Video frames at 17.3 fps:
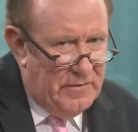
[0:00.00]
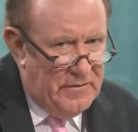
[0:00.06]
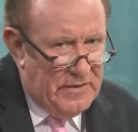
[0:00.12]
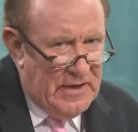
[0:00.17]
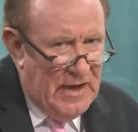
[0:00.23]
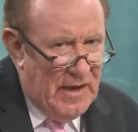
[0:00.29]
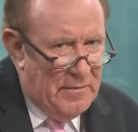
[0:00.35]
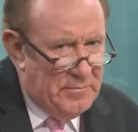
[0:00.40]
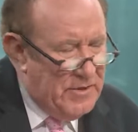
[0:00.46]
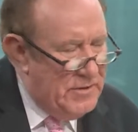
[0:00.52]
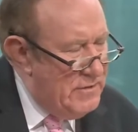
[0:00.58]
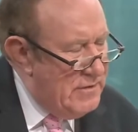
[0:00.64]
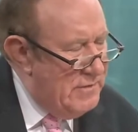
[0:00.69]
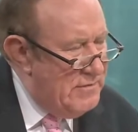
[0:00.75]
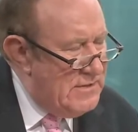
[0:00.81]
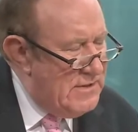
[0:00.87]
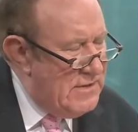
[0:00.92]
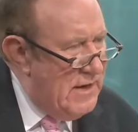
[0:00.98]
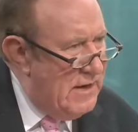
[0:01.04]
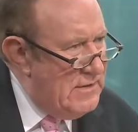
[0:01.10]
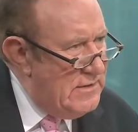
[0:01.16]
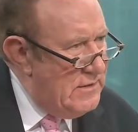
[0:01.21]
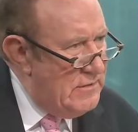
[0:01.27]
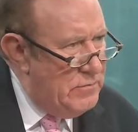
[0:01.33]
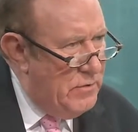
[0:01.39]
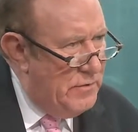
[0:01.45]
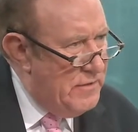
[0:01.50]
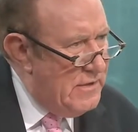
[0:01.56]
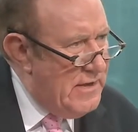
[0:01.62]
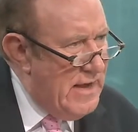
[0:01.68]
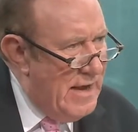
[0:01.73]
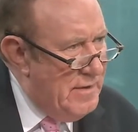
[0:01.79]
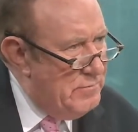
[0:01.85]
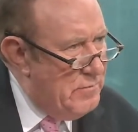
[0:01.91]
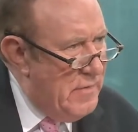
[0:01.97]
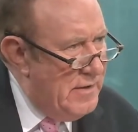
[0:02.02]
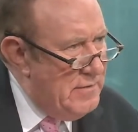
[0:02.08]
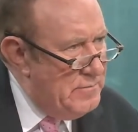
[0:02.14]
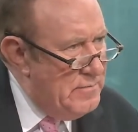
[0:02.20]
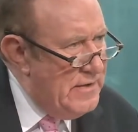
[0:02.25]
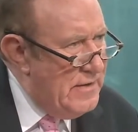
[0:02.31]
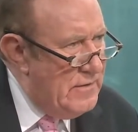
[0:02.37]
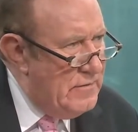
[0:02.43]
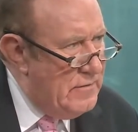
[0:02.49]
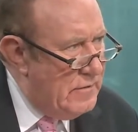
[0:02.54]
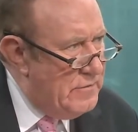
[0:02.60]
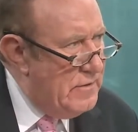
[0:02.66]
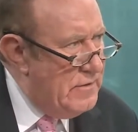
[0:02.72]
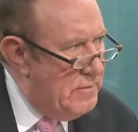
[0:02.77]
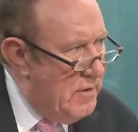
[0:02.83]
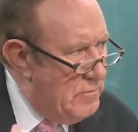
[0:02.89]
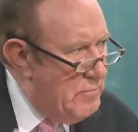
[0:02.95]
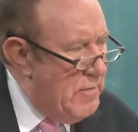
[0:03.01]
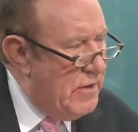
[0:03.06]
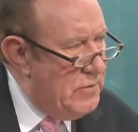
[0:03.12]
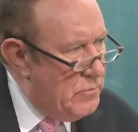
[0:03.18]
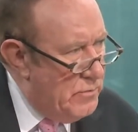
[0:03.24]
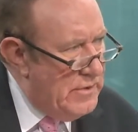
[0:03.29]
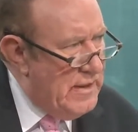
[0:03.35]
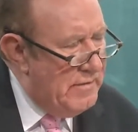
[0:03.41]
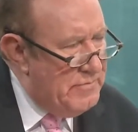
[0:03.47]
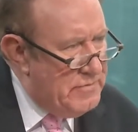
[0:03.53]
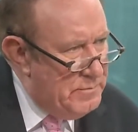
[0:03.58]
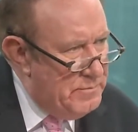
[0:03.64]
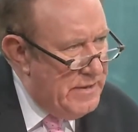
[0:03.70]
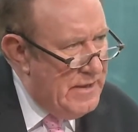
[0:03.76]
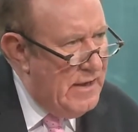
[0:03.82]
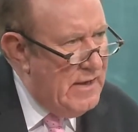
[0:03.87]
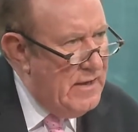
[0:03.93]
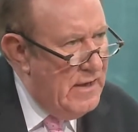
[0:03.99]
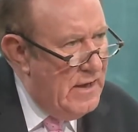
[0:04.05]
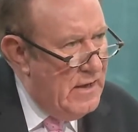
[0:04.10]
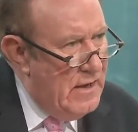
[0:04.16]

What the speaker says: of a cap, can you give us an idea of what the cap might be, that the amount we'll have to pay